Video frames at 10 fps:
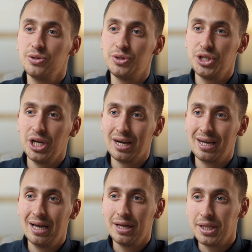to
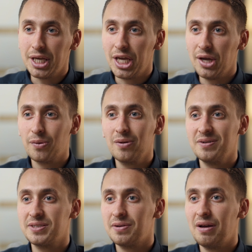check the
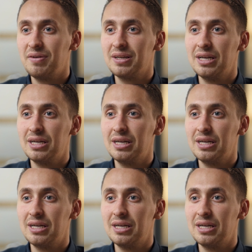irrelevant traffic